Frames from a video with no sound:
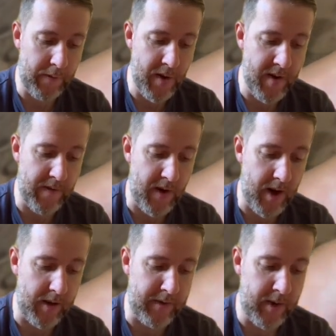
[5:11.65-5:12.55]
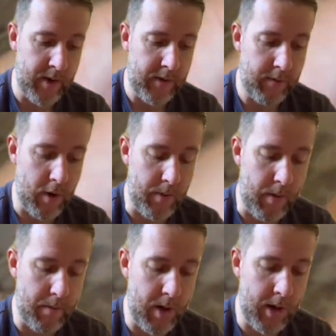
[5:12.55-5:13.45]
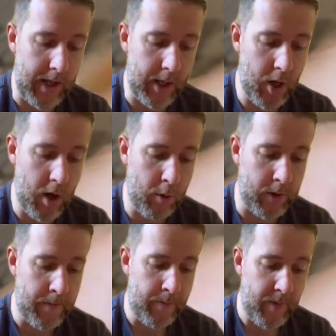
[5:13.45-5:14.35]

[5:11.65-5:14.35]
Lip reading: 3 of 5 from Merlin Gold.